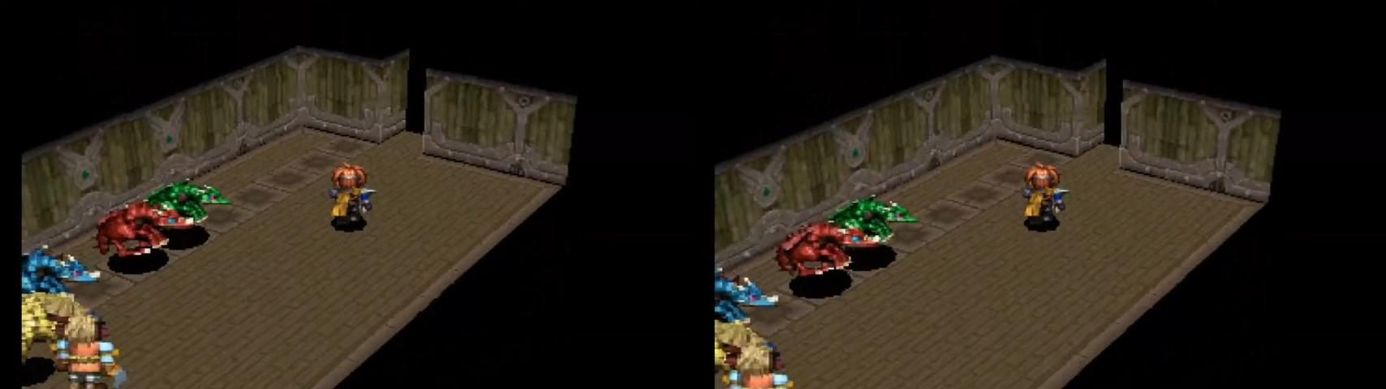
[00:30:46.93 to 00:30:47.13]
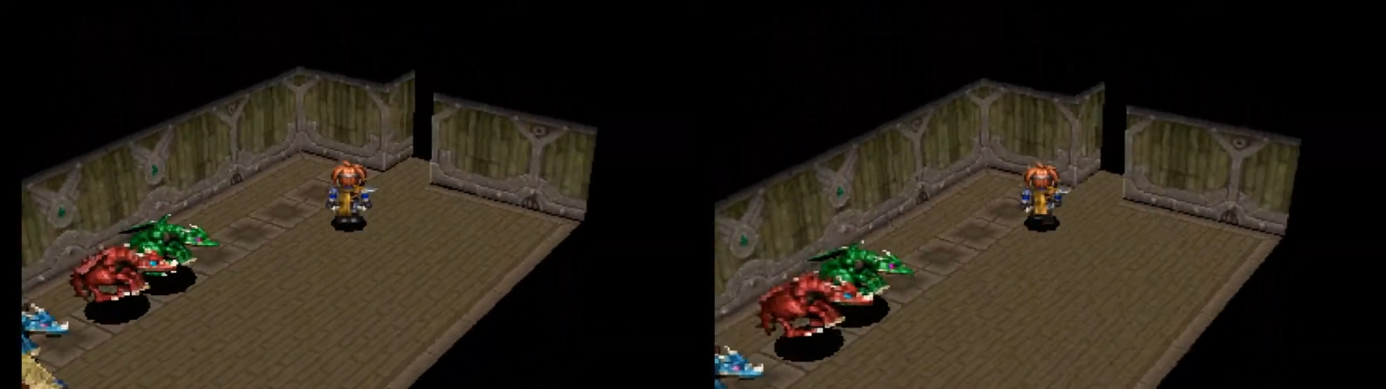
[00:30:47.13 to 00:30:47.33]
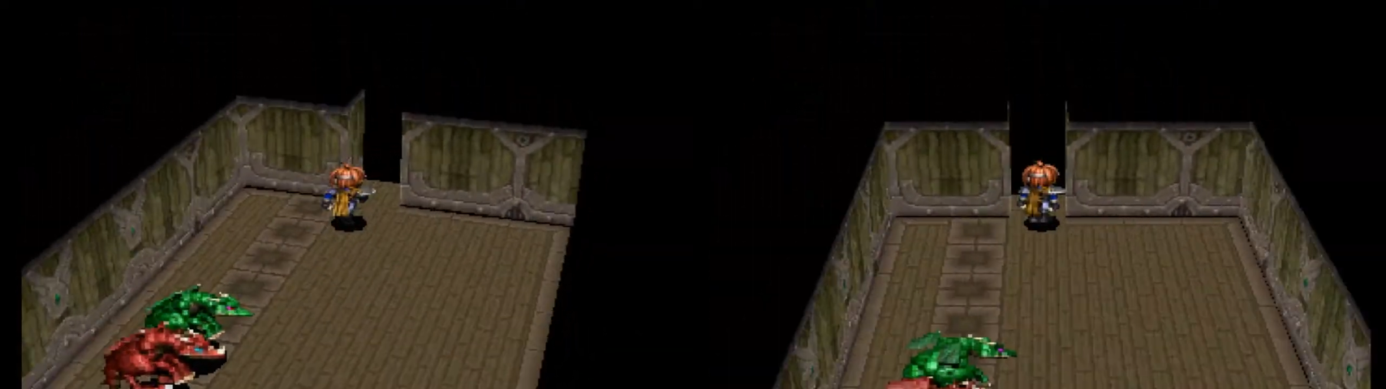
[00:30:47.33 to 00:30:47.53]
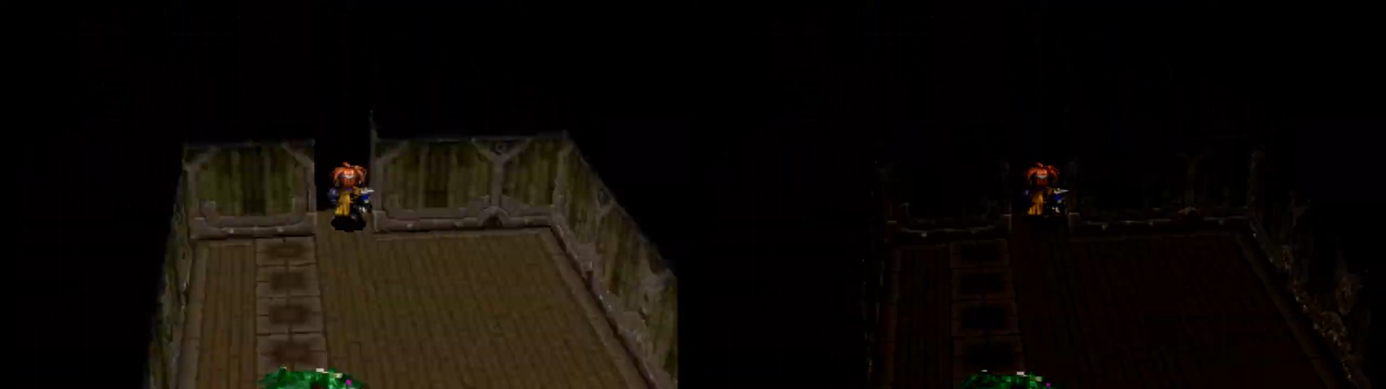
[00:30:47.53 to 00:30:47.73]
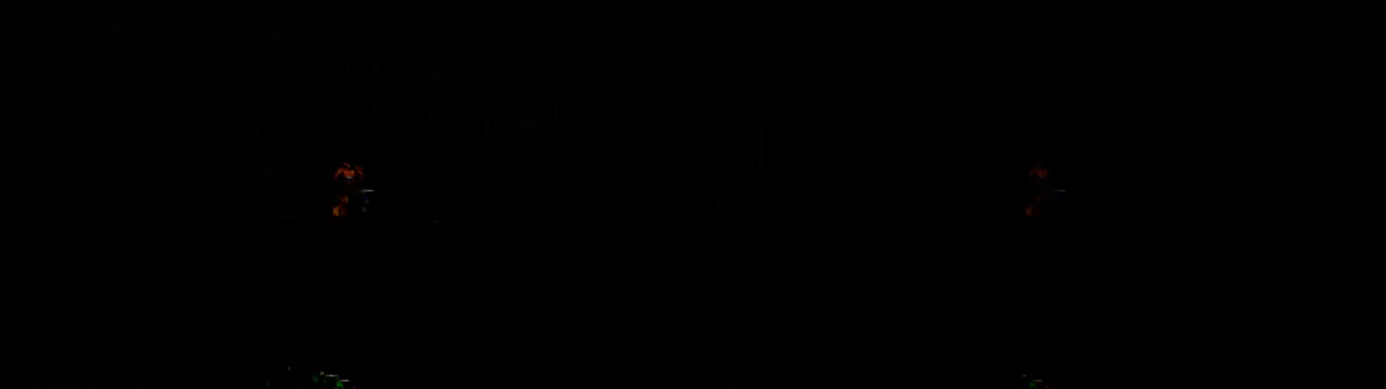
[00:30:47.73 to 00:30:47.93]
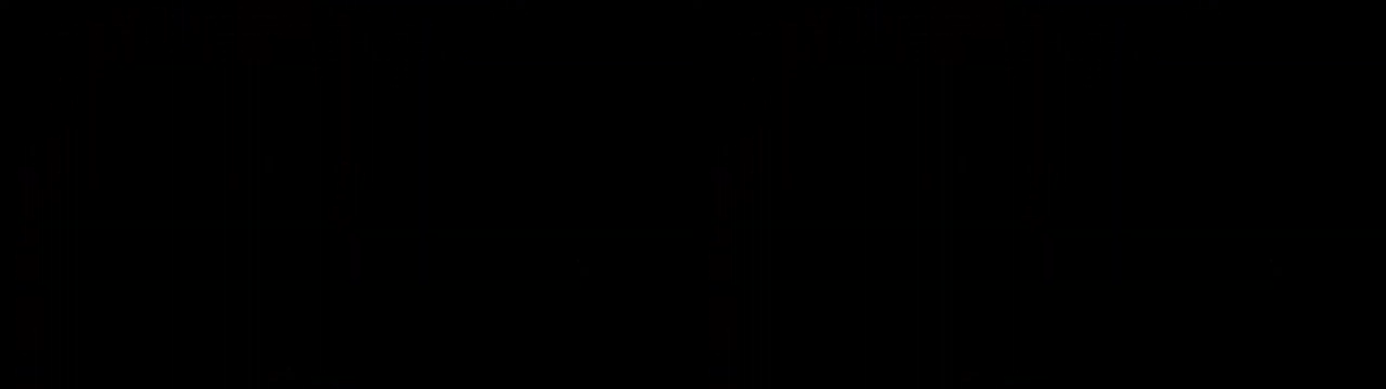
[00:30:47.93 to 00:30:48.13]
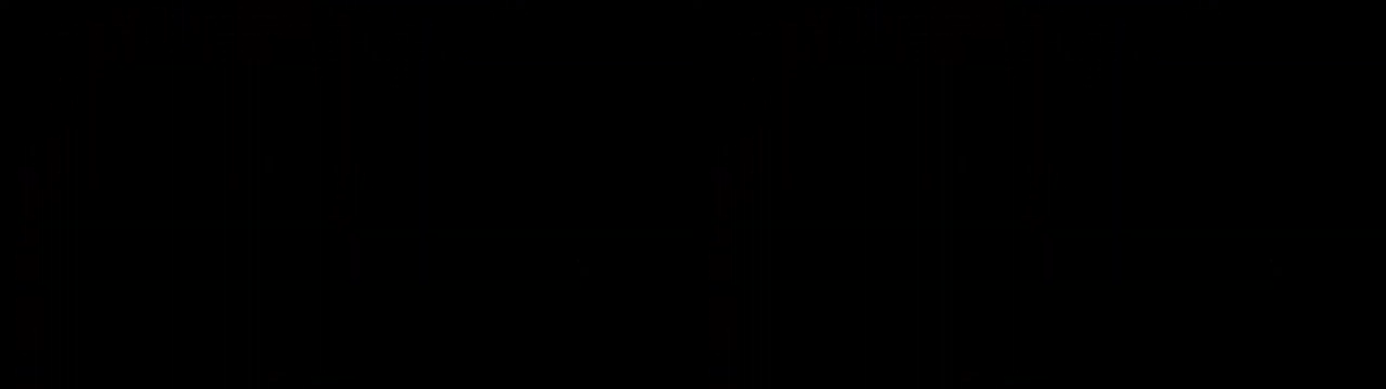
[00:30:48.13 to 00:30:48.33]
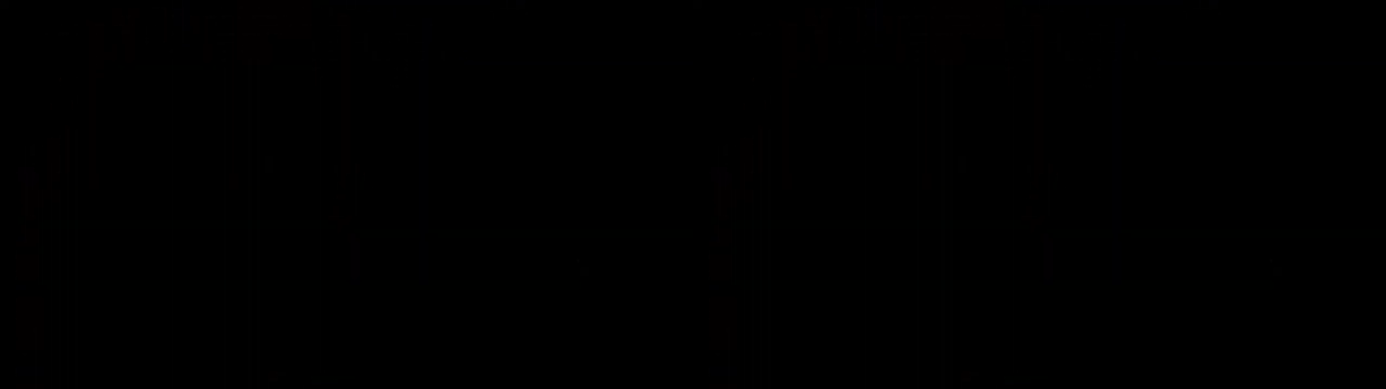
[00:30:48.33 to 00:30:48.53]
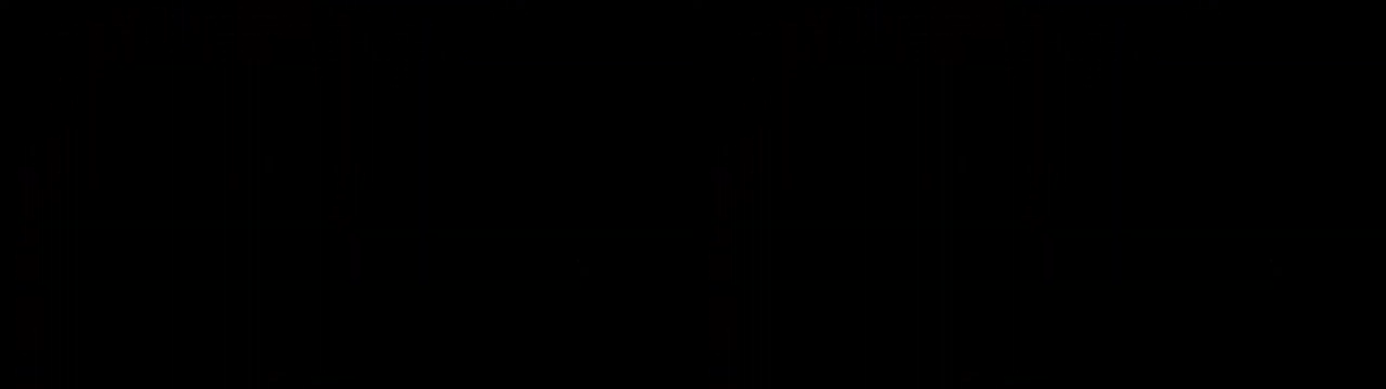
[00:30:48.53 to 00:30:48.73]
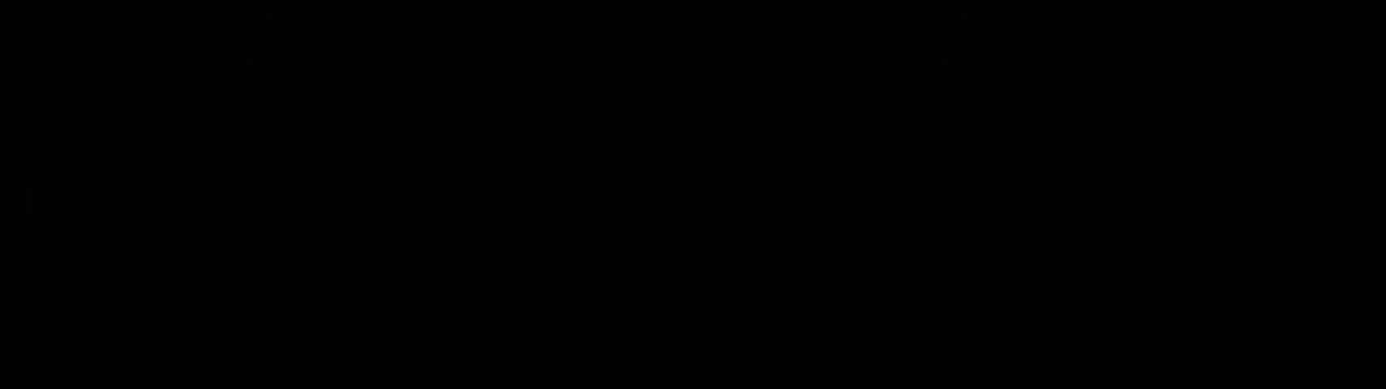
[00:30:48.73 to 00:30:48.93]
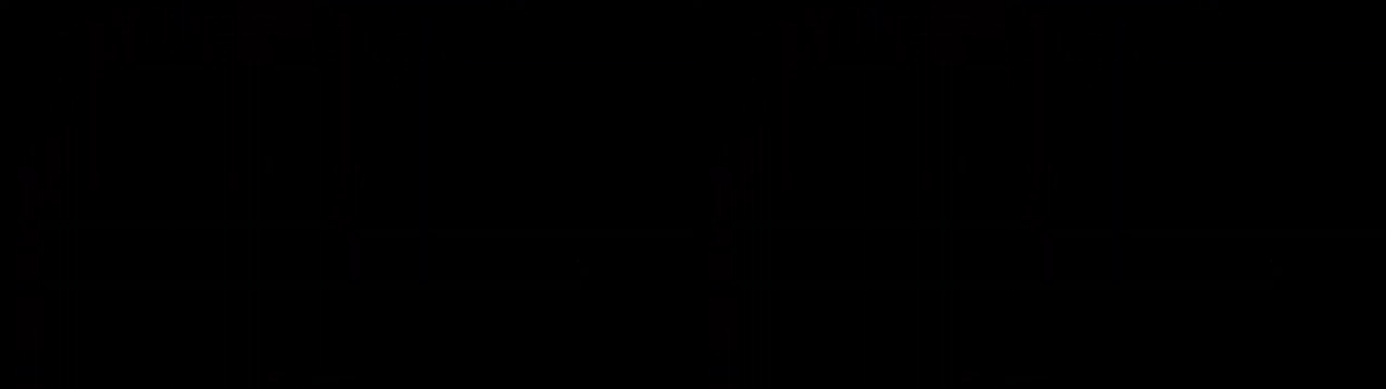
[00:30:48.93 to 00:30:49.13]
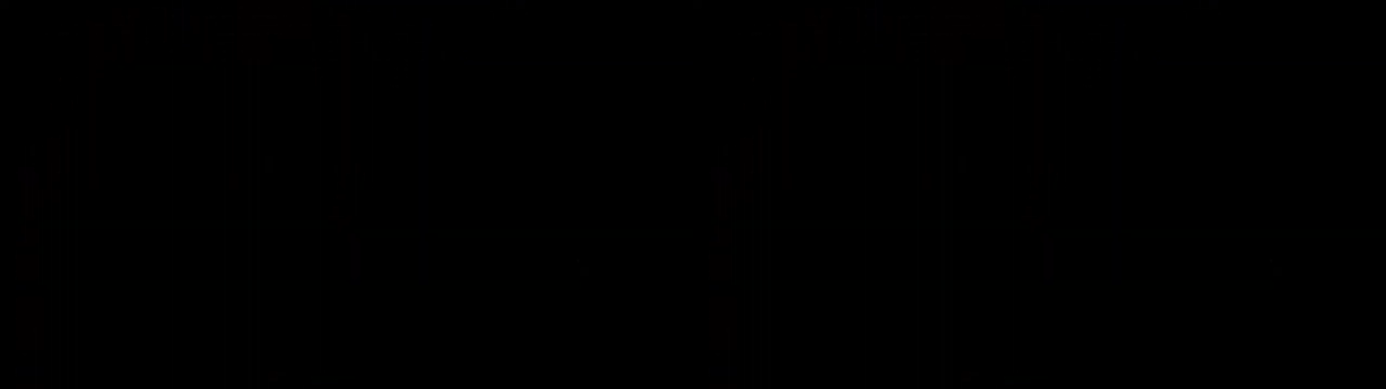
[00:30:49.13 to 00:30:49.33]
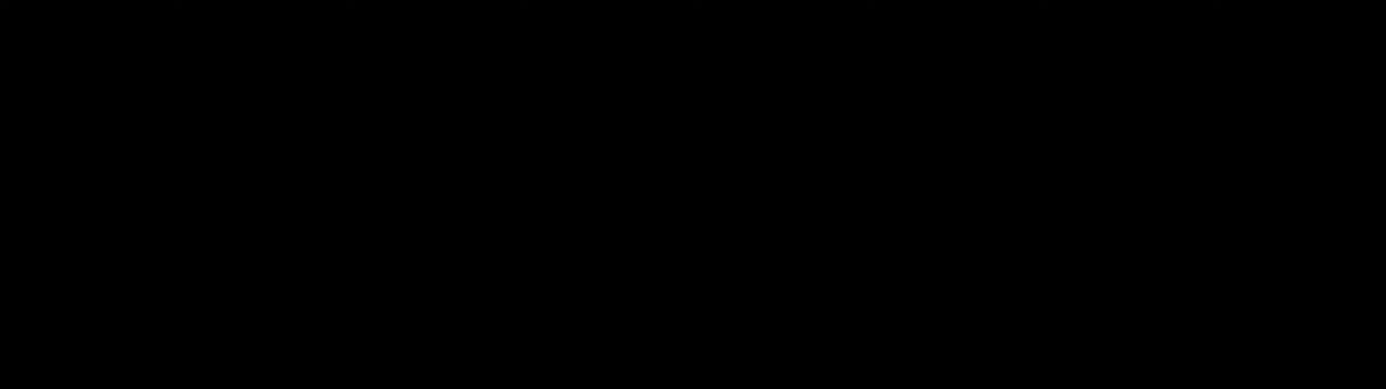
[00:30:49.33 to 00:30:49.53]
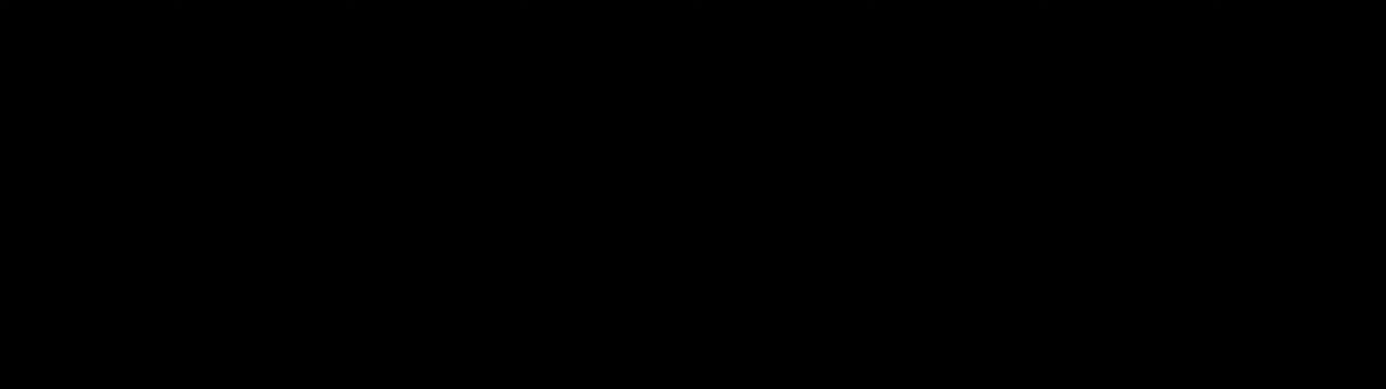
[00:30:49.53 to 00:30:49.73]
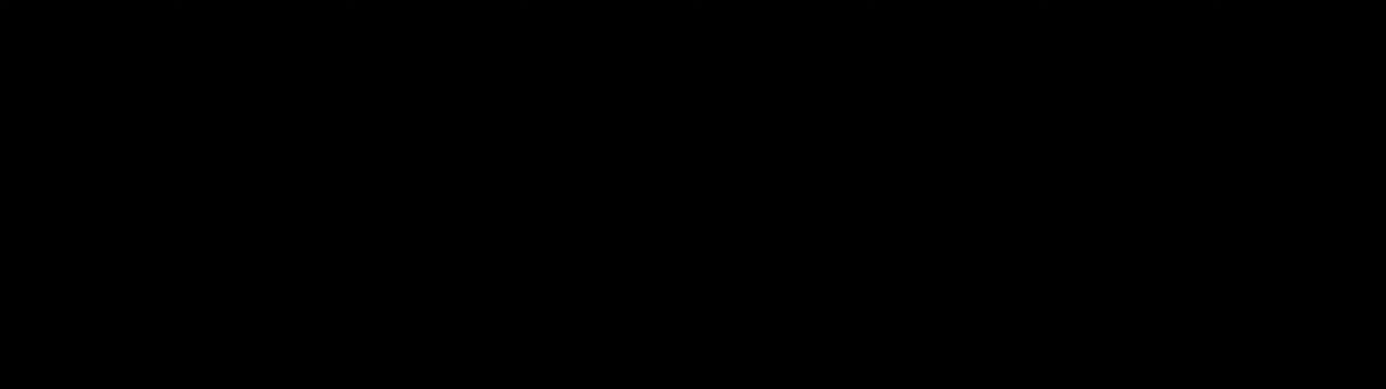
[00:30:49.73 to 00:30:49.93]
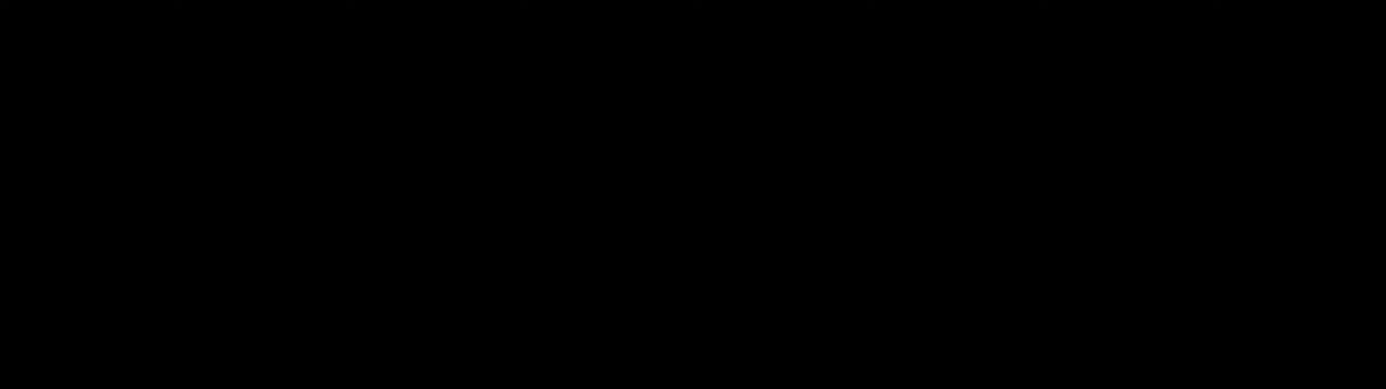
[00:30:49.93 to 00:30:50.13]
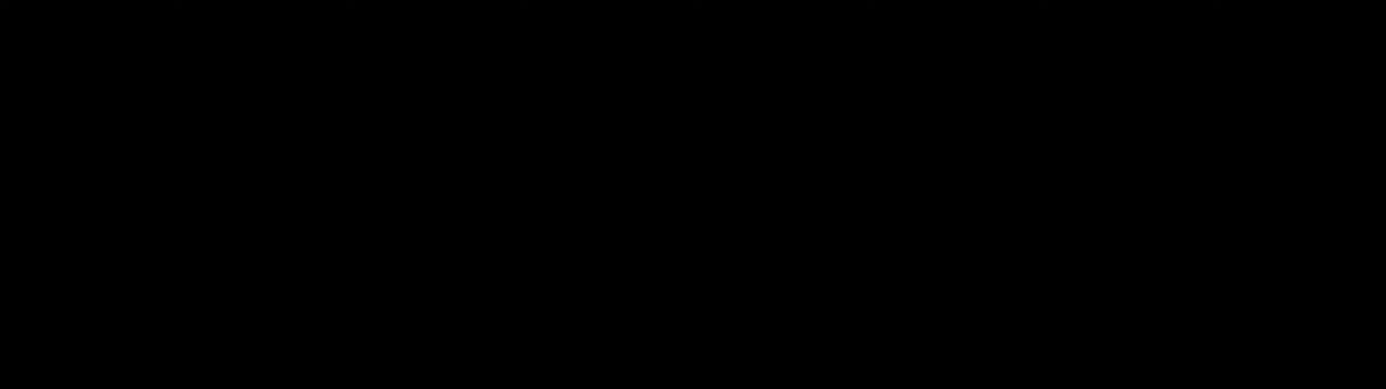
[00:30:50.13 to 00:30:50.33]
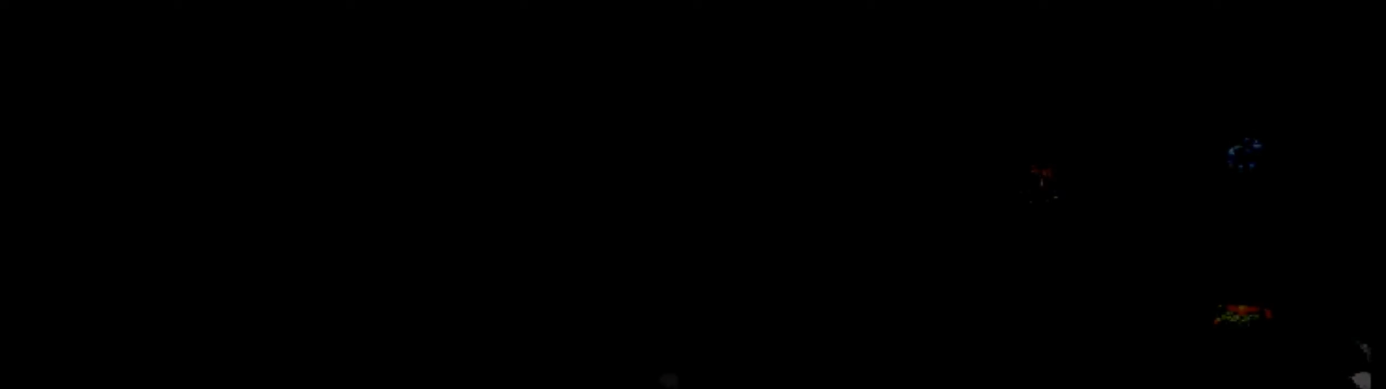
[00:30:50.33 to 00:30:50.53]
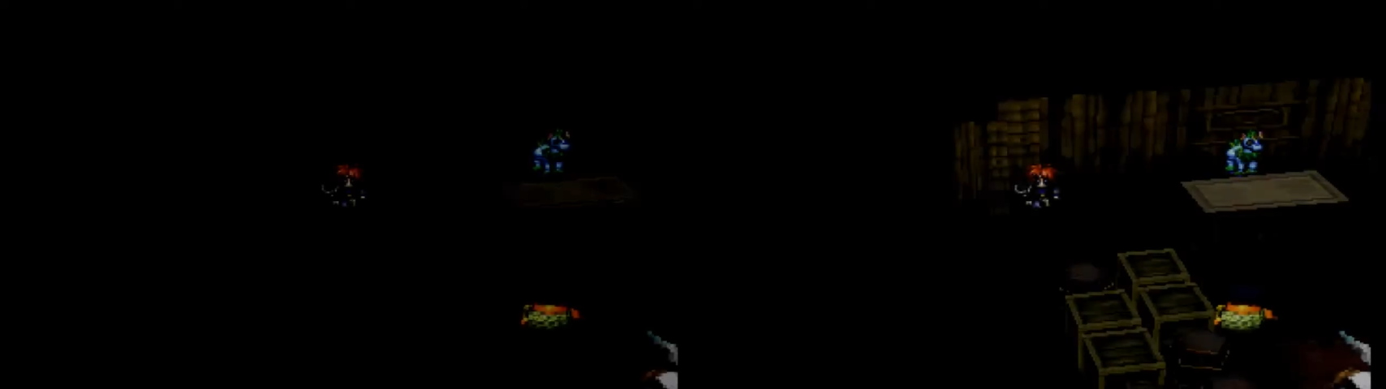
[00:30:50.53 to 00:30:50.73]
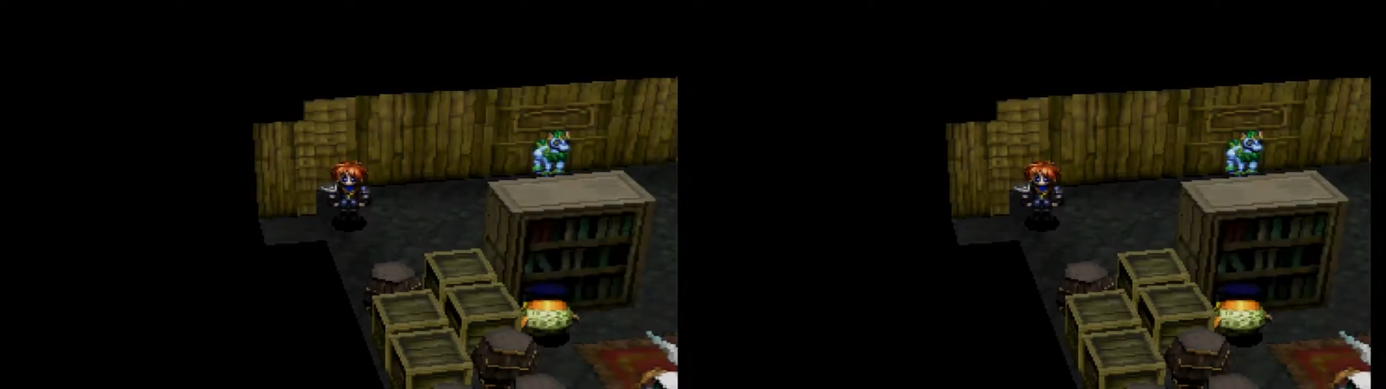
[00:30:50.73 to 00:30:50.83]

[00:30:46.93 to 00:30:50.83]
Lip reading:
[unreadable: no face in view]